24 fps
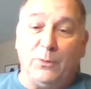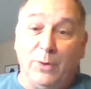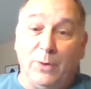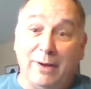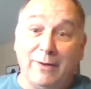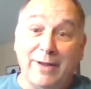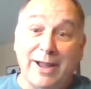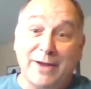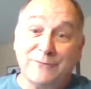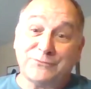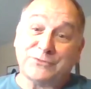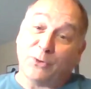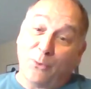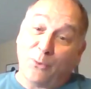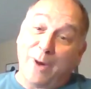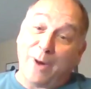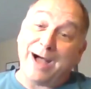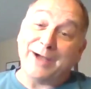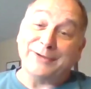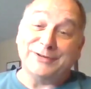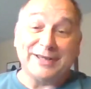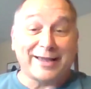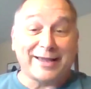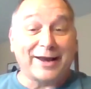well, after a
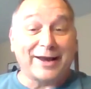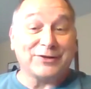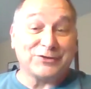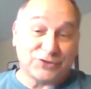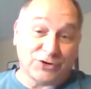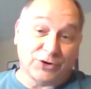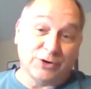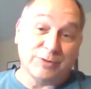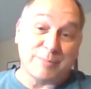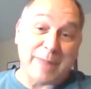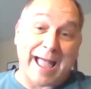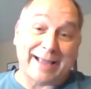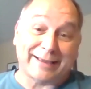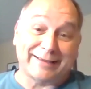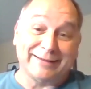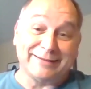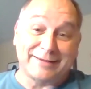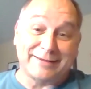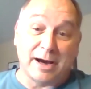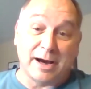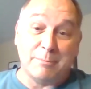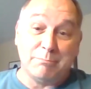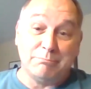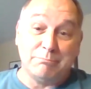while, you got to turn back
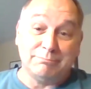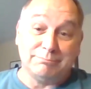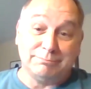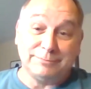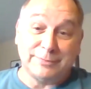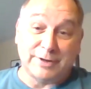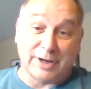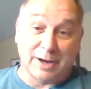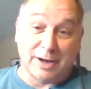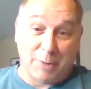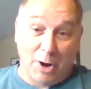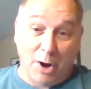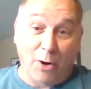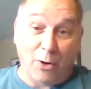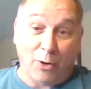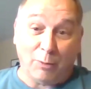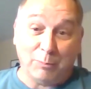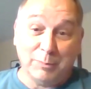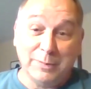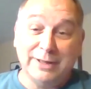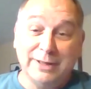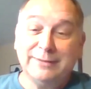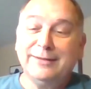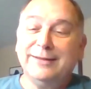and come, come
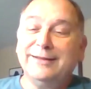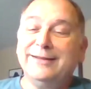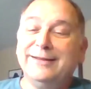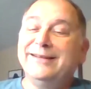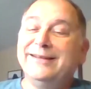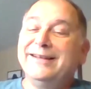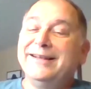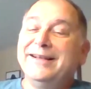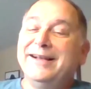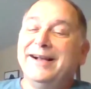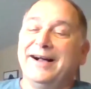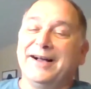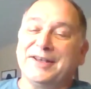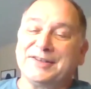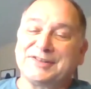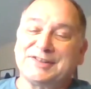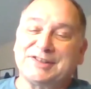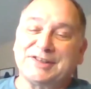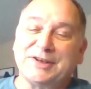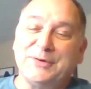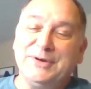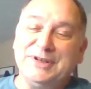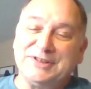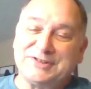home. Uh,
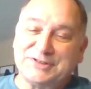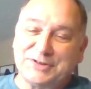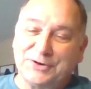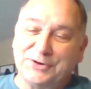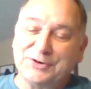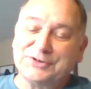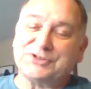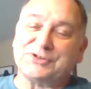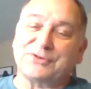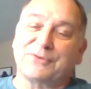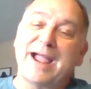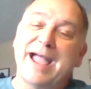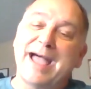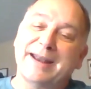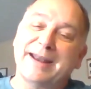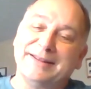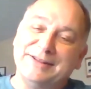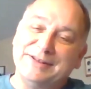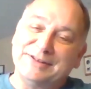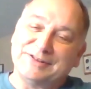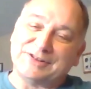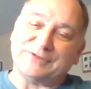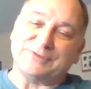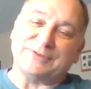so he turns around
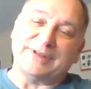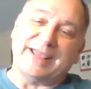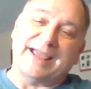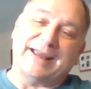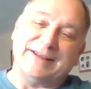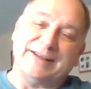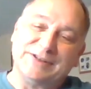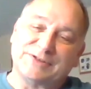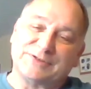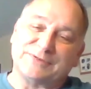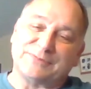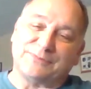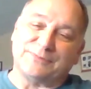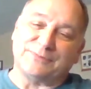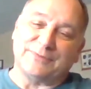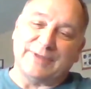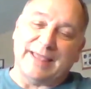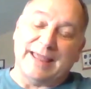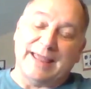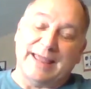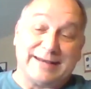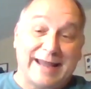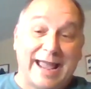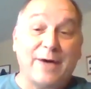and he's, and he's,
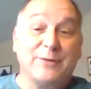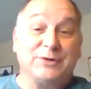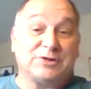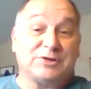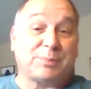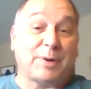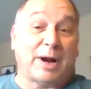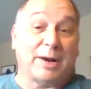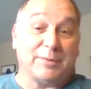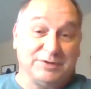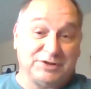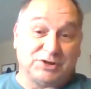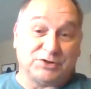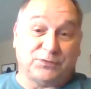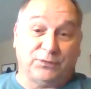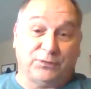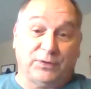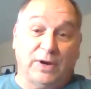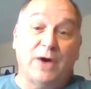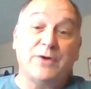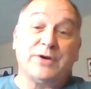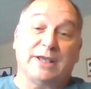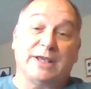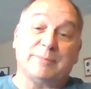and now he's probably just
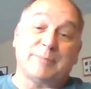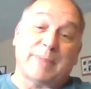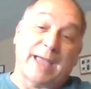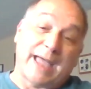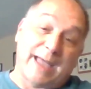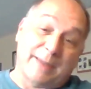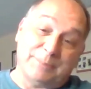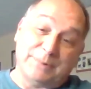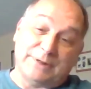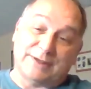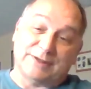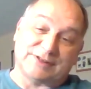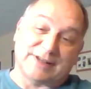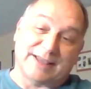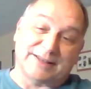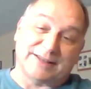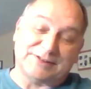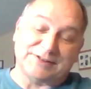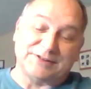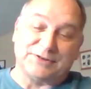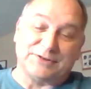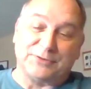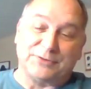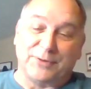floating back because
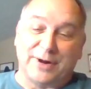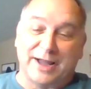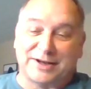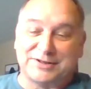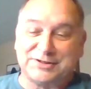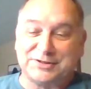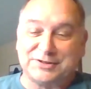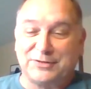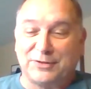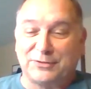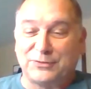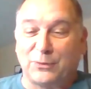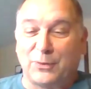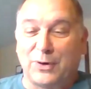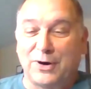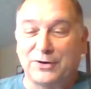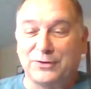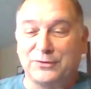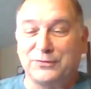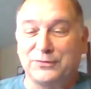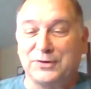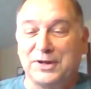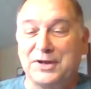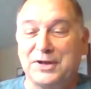that's the direction the
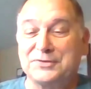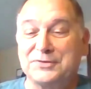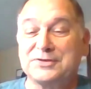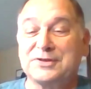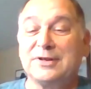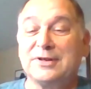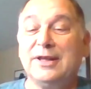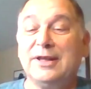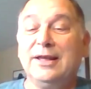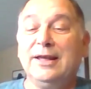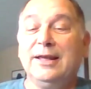water flows.